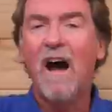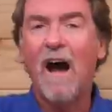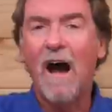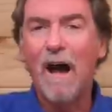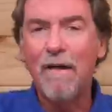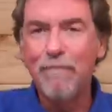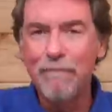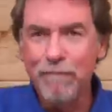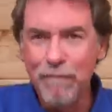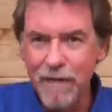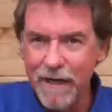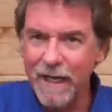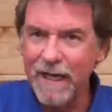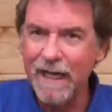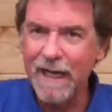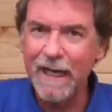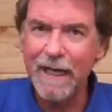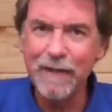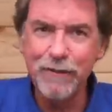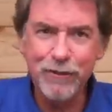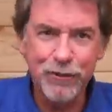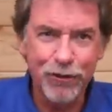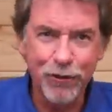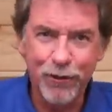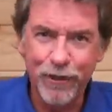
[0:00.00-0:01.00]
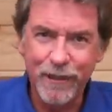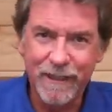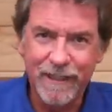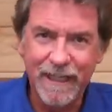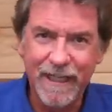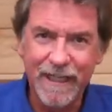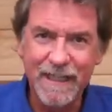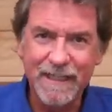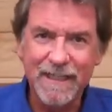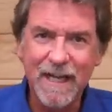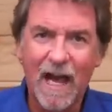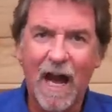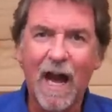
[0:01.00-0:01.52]
I really enjoyed
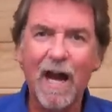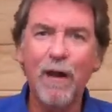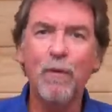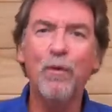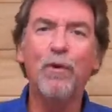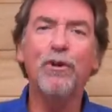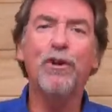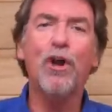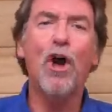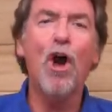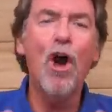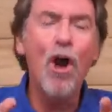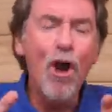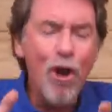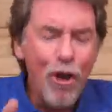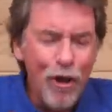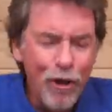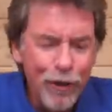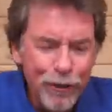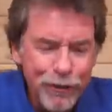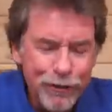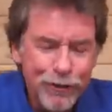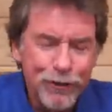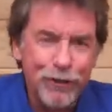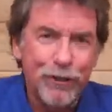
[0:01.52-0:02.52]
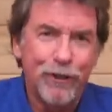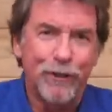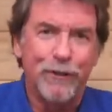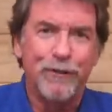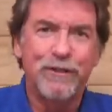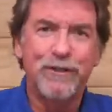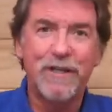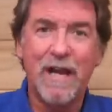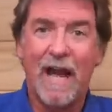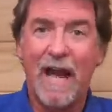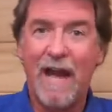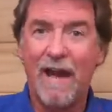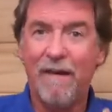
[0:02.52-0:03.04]
these. I would urge you
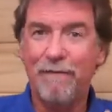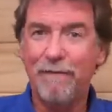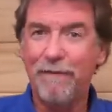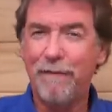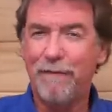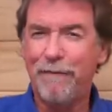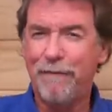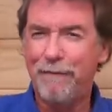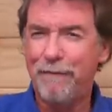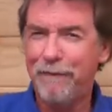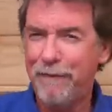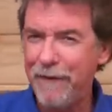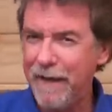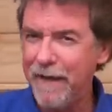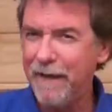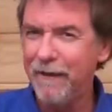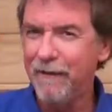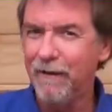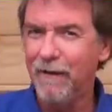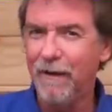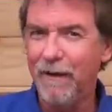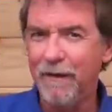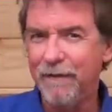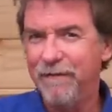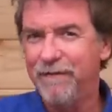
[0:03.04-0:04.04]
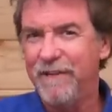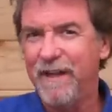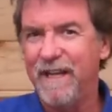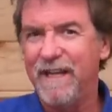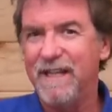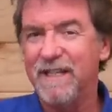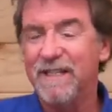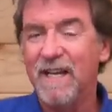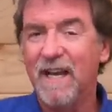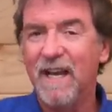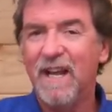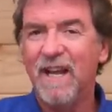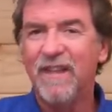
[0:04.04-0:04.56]
to have a feel of
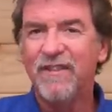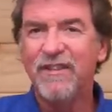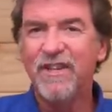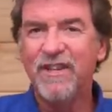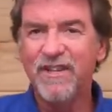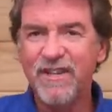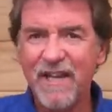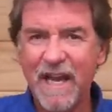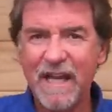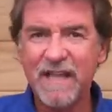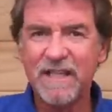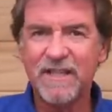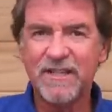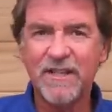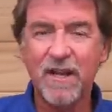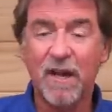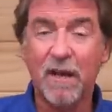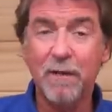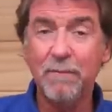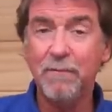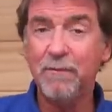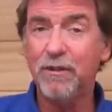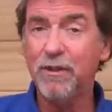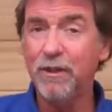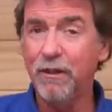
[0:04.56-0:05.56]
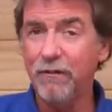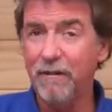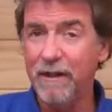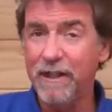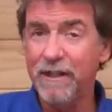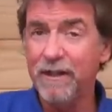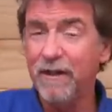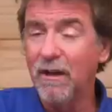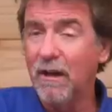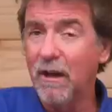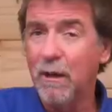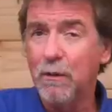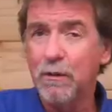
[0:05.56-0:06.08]
these the next time you're in
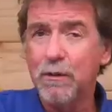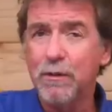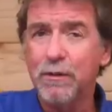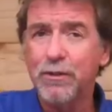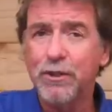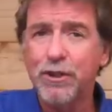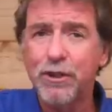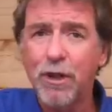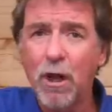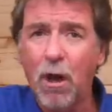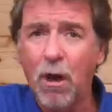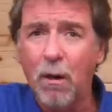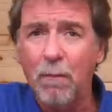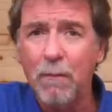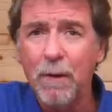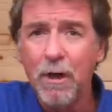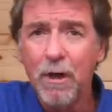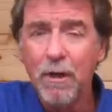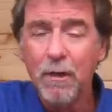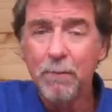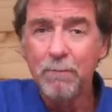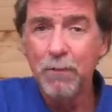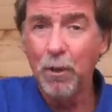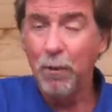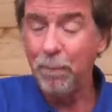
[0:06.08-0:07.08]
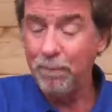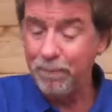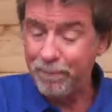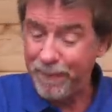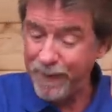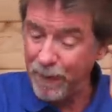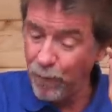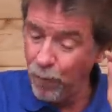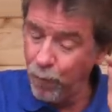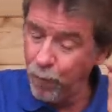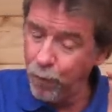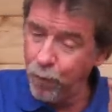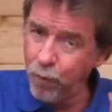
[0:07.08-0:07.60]
your local shop. But
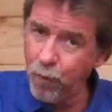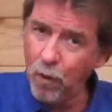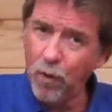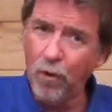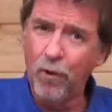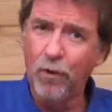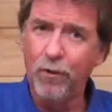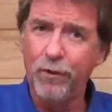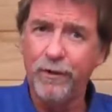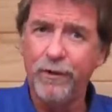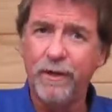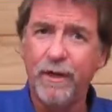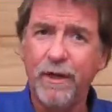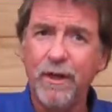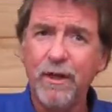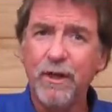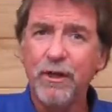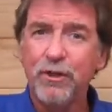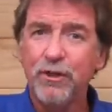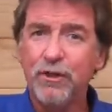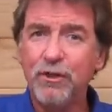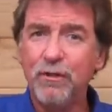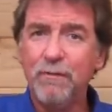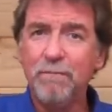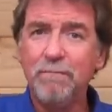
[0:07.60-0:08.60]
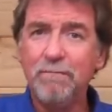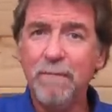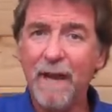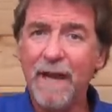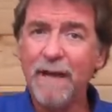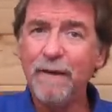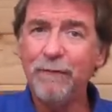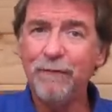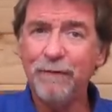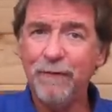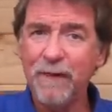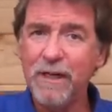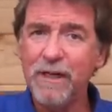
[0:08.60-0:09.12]
be warned, you
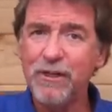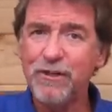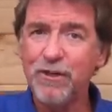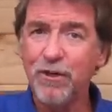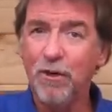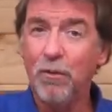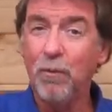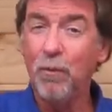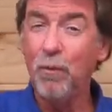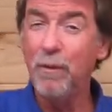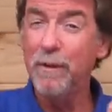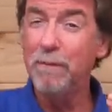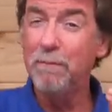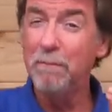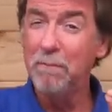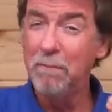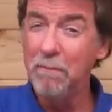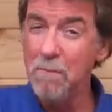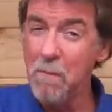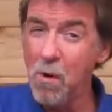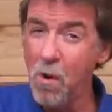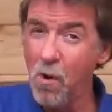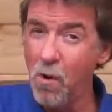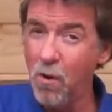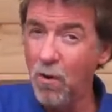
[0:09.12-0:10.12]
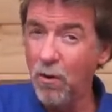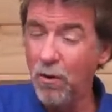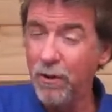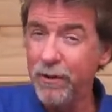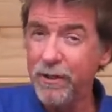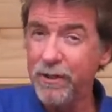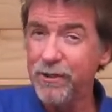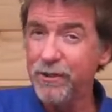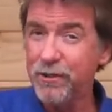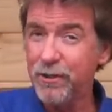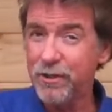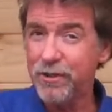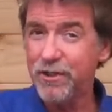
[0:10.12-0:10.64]
may finish up with more
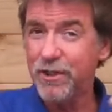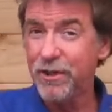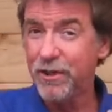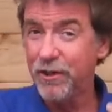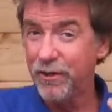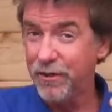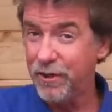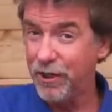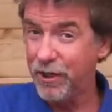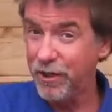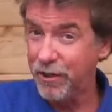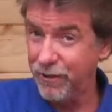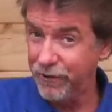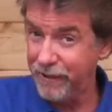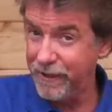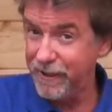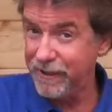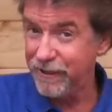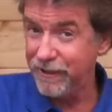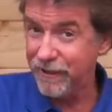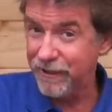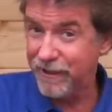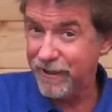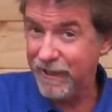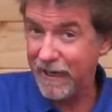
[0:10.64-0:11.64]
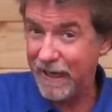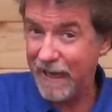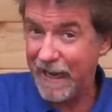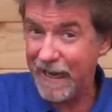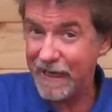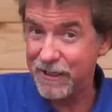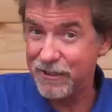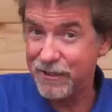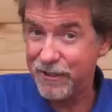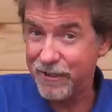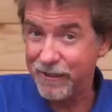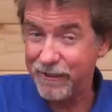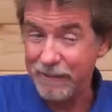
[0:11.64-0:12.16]
than just another gun in your
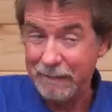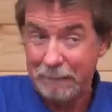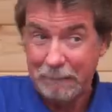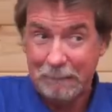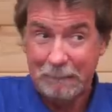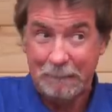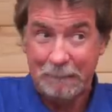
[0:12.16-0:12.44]
collection.